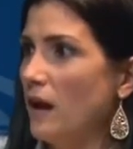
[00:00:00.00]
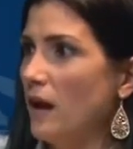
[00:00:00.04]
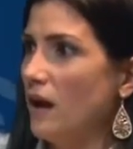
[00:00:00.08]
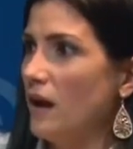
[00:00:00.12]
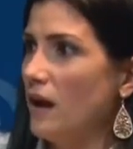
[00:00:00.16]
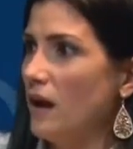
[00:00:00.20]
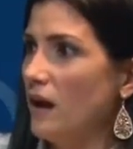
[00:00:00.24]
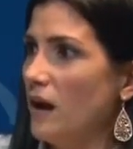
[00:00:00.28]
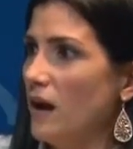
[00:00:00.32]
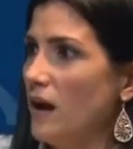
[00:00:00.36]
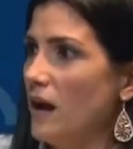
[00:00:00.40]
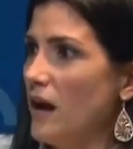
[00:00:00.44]

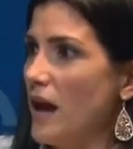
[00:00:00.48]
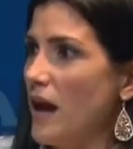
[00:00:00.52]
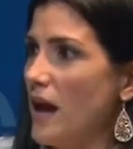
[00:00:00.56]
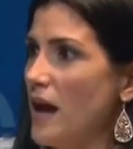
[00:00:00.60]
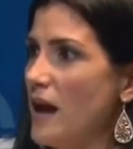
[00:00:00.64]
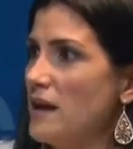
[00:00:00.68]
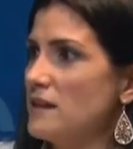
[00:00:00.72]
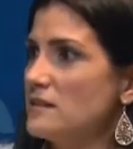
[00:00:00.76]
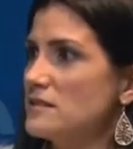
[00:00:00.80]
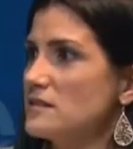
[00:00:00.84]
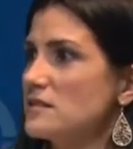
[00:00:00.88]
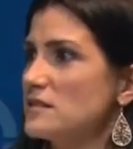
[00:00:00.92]

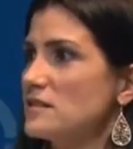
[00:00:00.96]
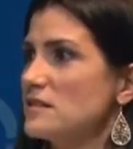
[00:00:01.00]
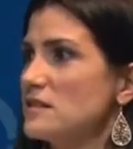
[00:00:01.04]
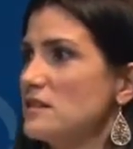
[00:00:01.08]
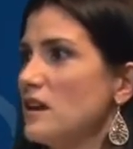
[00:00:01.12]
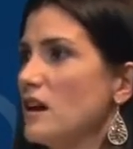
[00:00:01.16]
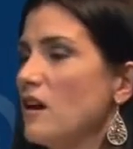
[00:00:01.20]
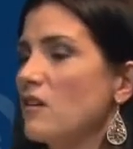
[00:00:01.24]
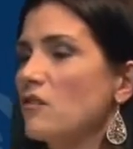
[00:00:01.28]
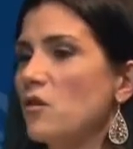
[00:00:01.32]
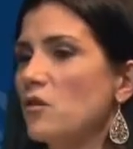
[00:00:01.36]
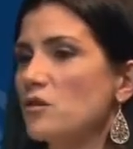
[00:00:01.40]
And
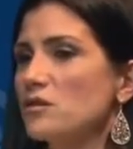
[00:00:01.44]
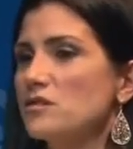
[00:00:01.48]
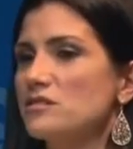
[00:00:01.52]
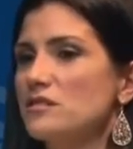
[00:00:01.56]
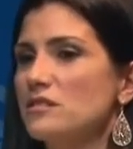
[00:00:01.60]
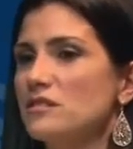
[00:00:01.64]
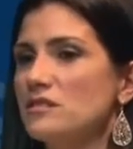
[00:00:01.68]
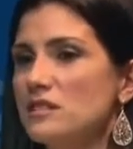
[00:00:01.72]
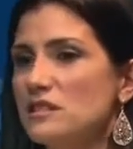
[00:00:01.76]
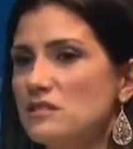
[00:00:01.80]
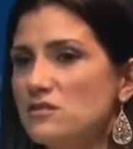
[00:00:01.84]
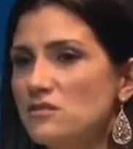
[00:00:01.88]
of course,
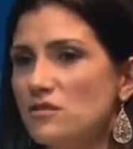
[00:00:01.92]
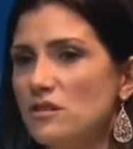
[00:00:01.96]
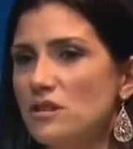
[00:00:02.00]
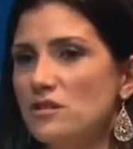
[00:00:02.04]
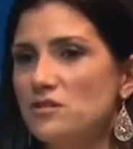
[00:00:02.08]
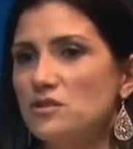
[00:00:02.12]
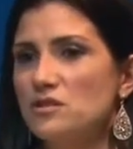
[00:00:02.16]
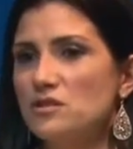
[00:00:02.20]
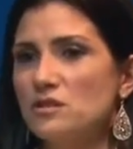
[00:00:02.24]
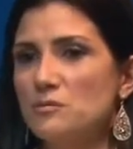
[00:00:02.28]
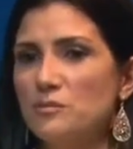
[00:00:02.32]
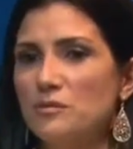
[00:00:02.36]
these are all
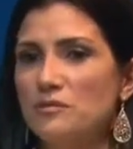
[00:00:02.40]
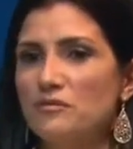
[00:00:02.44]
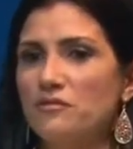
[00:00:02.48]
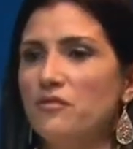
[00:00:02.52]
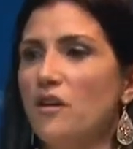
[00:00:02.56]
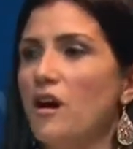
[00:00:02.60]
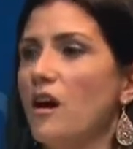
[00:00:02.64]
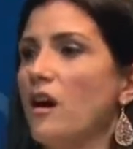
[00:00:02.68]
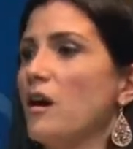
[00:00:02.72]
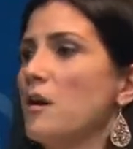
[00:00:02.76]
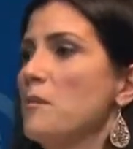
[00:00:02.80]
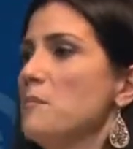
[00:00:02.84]
super
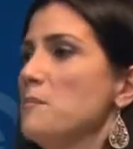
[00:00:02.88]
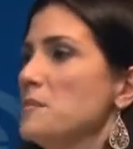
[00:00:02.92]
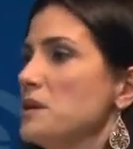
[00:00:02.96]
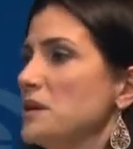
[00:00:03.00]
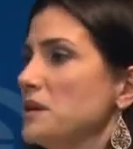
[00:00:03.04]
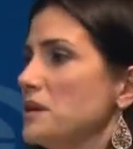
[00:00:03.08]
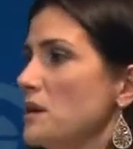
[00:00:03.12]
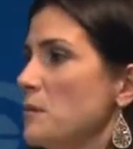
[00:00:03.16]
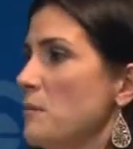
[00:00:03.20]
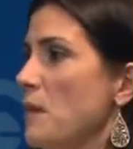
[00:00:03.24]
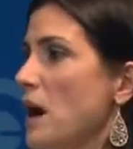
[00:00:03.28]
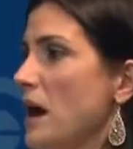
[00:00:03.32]
far
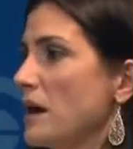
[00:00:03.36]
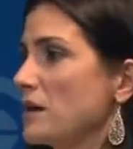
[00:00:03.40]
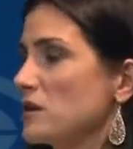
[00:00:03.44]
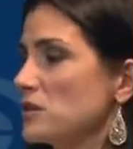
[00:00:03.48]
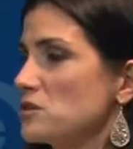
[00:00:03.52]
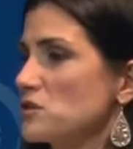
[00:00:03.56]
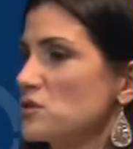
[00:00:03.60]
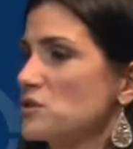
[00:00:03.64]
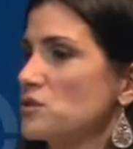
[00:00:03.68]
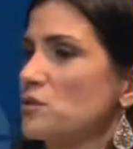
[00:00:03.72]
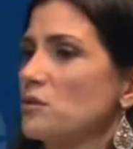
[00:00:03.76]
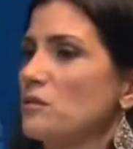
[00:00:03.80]
Media
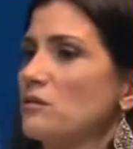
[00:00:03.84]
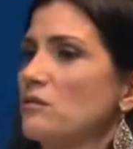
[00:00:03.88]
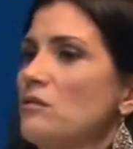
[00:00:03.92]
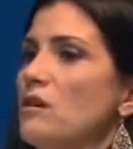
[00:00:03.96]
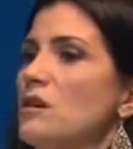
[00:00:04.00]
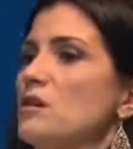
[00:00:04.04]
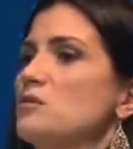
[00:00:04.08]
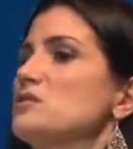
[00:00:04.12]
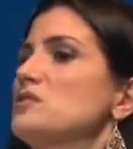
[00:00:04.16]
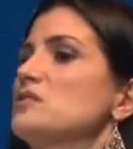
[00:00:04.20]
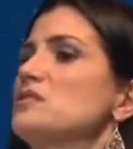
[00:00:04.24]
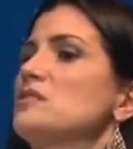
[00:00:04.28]
Matters,
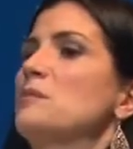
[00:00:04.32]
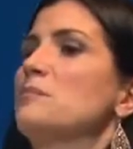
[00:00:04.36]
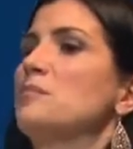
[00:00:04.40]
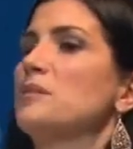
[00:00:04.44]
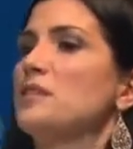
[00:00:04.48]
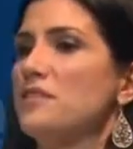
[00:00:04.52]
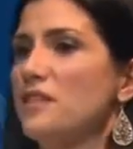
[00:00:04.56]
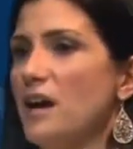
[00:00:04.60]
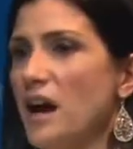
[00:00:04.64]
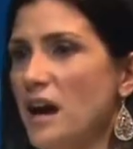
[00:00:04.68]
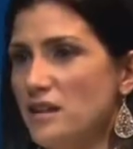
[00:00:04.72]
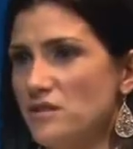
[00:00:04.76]
Soros
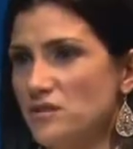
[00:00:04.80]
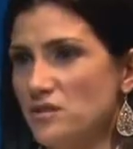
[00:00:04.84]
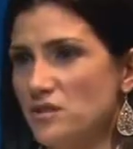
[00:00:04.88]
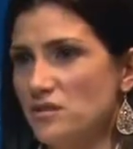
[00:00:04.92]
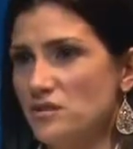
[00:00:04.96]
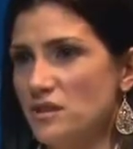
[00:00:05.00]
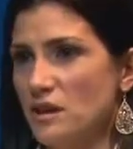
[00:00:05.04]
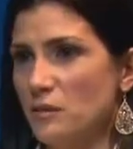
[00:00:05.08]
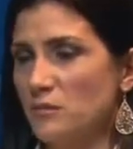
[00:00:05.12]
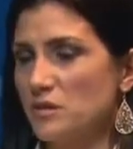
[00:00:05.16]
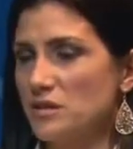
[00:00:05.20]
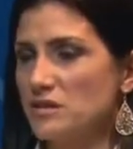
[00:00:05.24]

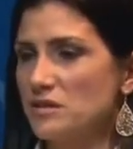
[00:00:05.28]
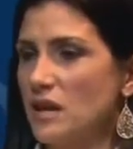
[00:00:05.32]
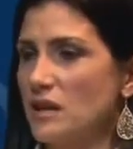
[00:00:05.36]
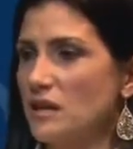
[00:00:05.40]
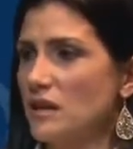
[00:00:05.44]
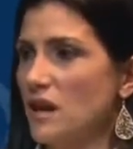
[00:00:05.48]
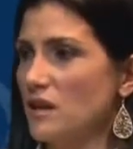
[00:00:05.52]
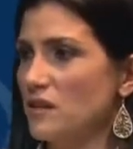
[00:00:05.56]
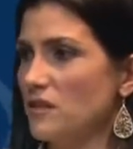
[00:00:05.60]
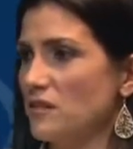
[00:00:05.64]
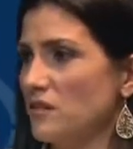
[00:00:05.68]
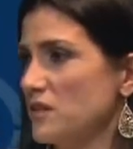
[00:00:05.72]
sympathizers that were saying
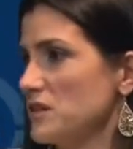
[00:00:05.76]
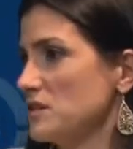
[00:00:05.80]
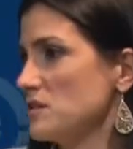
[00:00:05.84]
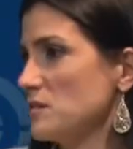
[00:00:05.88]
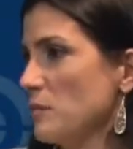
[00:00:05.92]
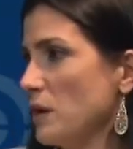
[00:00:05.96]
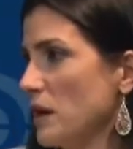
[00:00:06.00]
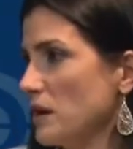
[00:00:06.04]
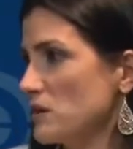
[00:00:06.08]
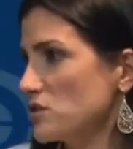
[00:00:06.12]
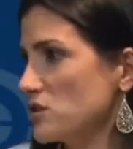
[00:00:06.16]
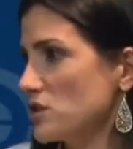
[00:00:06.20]
all of this
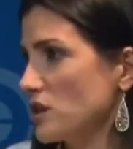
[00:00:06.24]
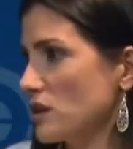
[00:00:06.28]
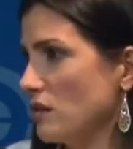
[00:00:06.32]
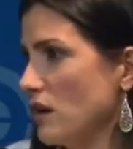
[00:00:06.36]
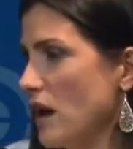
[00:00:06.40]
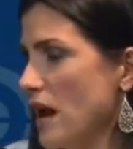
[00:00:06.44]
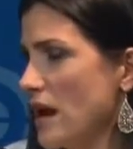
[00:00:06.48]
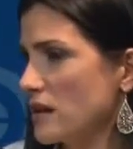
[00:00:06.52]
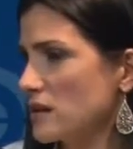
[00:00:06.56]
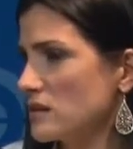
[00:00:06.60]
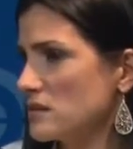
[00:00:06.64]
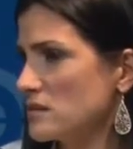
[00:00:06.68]
about Cheryl
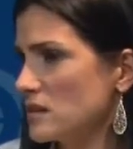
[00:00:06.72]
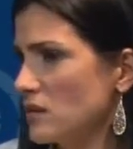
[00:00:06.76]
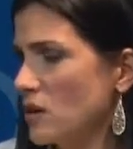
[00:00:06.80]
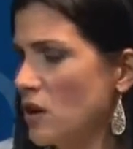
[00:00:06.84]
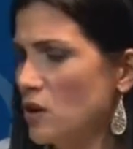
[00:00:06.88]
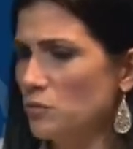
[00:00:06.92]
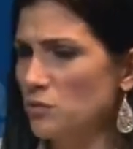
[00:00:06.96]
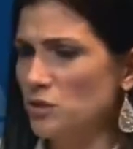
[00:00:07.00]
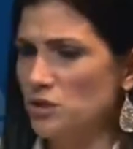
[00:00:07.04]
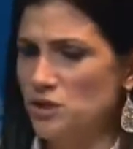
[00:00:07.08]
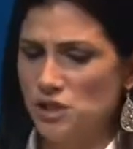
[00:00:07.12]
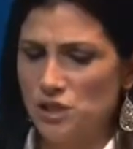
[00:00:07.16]
Atkinson.
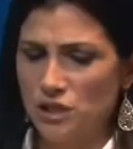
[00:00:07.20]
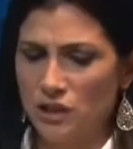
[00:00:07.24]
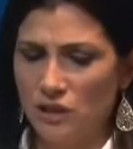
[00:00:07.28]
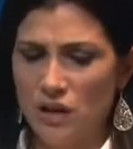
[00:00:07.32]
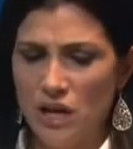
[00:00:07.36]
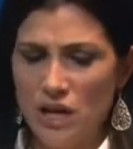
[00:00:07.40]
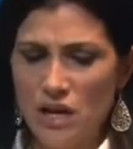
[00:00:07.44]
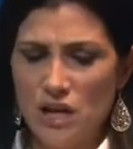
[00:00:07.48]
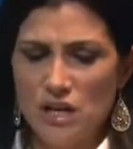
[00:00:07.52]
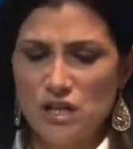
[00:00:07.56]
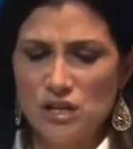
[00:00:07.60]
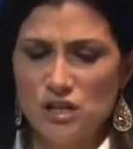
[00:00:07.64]
Oh, well, she'll
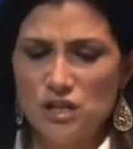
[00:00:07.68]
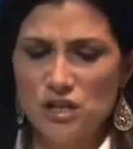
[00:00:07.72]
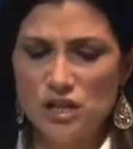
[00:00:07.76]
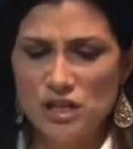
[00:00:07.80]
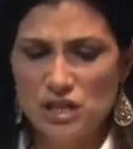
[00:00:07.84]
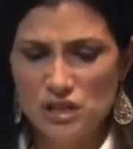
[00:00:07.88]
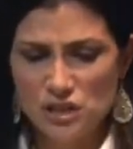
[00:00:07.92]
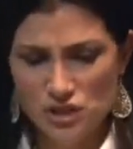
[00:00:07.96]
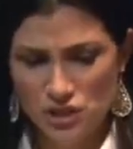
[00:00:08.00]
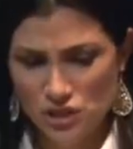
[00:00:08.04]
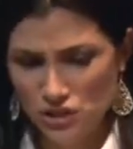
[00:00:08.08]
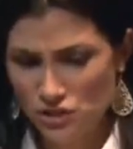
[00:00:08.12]

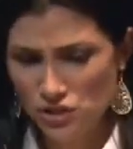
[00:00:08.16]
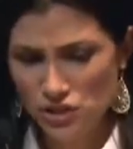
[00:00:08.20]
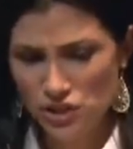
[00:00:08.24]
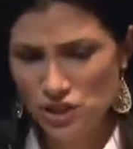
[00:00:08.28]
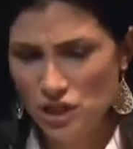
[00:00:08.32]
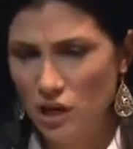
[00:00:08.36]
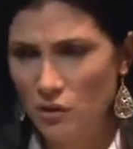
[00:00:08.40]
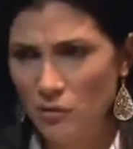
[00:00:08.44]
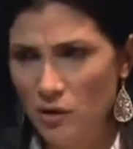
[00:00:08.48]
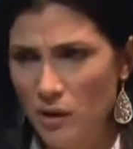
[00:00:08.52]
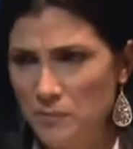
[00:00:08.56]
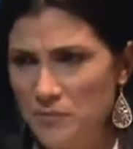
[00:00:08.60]

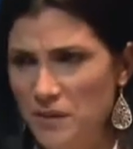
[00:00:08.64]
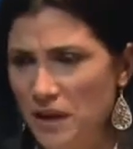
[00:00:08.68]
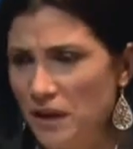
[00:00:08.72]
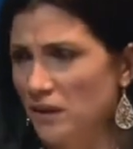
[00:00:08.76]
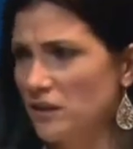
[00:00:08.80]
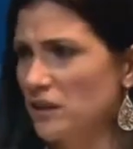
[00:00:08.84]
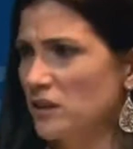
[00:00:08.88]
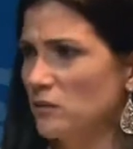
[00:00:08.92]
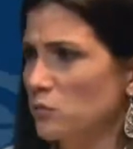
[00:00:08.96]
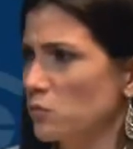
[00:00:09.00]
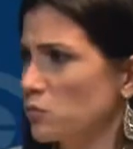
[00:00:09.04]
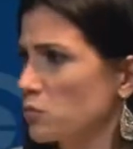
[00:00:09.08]
show up there
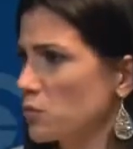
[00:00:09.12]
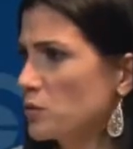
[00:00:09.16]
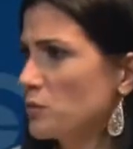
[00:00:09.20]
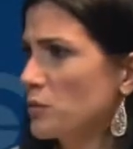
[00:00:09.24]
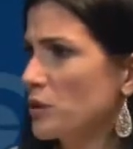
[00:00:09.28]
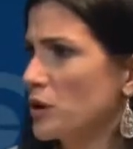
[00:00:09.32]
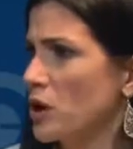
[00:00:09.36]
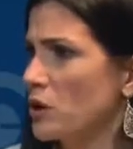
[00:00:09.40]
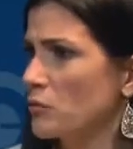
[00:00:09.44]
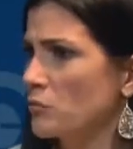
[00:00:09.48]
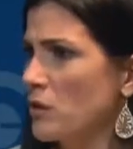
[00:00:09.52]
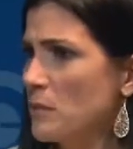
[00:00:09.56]
and it'll
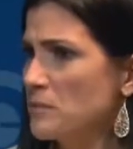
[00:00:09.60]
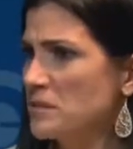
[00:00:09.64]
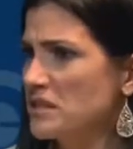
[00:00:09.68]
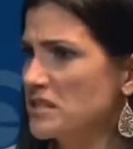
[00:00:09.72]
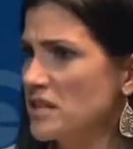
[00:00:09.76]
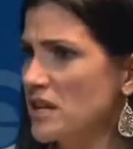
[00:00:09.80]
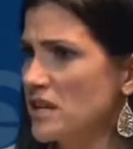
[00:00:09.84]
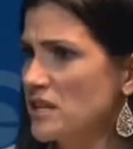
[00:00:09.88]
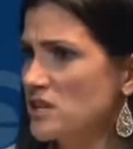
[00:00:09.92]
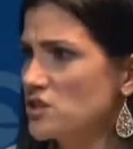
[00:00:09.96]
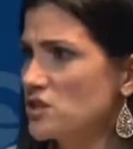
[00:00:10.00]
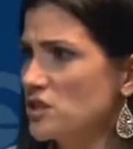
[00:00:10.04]
ruin her
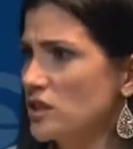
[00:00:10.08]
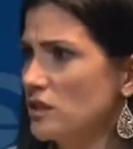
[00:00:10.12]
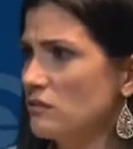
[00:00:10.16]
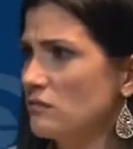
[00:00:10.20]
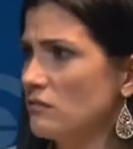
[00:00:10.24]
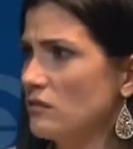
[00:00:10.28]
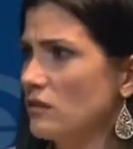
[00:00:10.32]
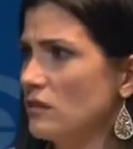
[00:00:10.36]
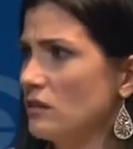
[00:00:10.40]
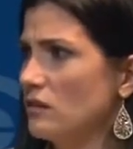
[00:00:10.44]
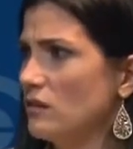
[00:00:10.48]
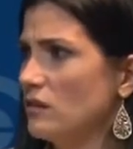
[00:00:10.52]
reputation.
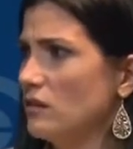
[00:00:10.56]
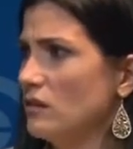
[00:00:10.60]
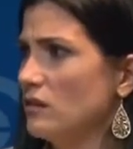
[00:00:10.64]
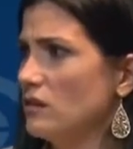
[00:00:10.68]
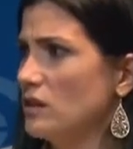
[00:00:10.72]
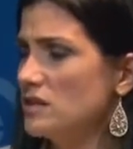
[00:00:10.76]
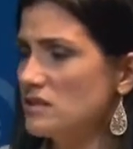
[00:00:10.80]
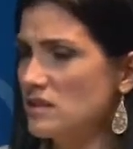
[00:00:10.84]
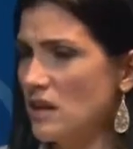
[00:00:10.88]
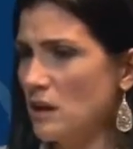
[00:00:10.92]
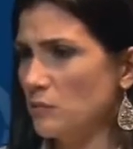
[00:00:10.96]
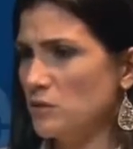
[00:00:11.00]

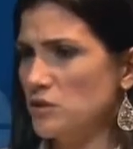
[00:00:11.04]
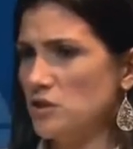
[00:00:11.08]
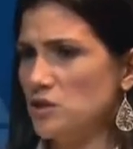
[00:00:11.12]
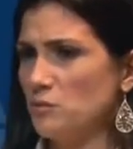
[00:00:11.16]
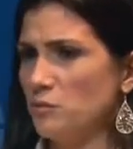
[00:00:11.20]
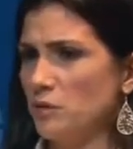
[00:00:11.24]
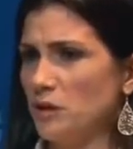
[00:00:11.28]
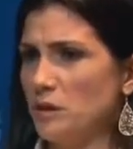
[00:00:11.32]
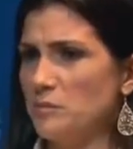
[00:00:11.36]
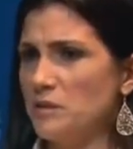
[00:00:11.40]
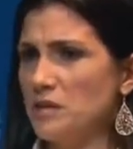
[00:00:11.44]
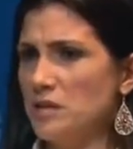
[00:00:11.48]
Is that what you
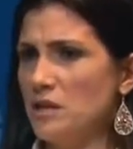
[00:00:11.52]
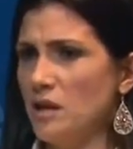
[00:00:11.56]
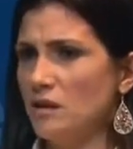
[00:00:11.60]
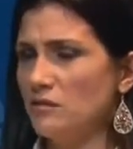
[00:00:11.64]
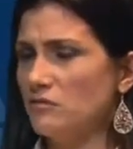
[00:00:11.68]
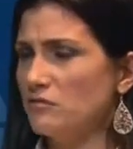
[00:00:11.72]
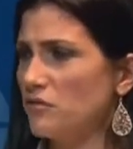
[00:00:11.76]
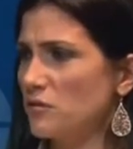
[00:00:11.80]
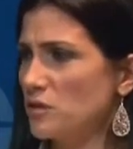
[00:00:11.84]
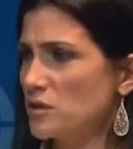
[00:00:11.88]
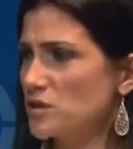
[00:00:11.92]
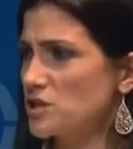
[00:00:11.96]
want to be
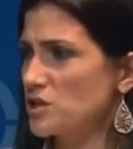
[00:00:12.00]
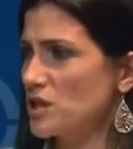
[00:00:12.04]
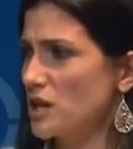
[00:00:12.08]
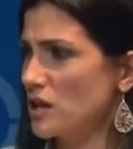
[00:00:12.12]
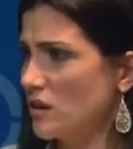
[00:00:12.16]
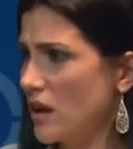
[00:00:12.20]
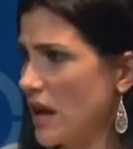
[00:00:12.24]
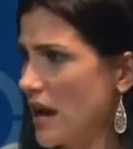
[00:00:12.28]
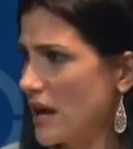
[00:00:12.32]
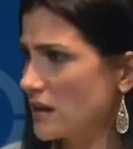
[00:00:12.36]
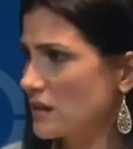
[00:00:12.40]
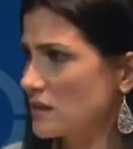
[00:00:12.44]
known for,
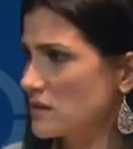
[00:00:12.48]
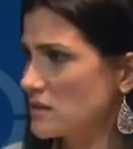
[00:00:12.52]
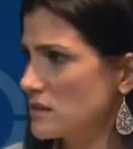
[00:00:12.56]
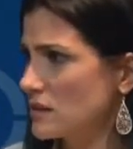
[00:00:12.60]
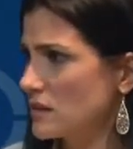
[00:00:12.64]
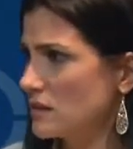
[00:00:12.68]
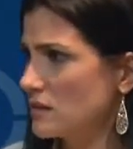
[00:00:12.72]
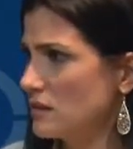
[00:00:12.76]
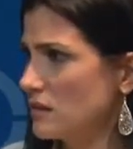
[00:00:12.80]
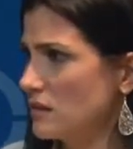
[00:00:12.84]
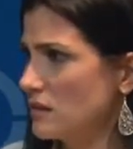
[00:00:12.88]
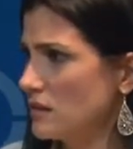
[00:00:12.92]
Cheryl
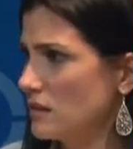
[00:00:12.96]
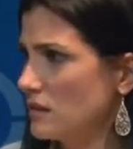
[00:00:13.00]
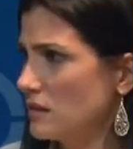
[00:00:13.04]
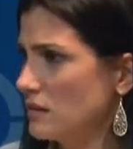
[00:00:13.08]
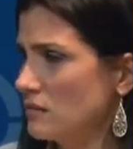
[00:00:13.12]
Atkinson?